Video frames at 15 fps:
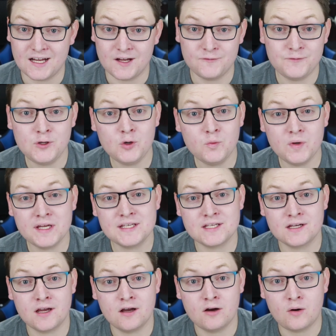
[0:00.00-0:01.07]
A few weeks
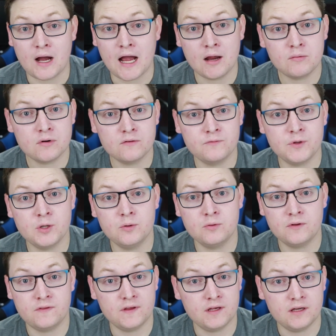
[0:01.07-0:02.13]
ago, I
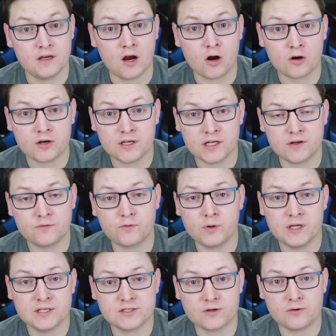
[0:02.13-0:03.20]
reviewed the Arctic
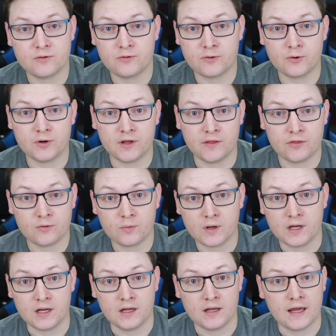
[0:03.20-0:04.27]
Freezer
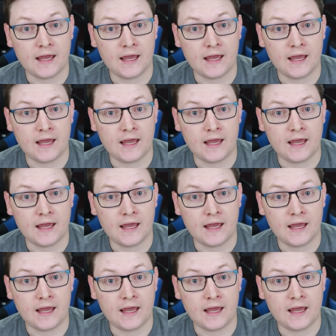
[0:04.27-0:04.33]
33,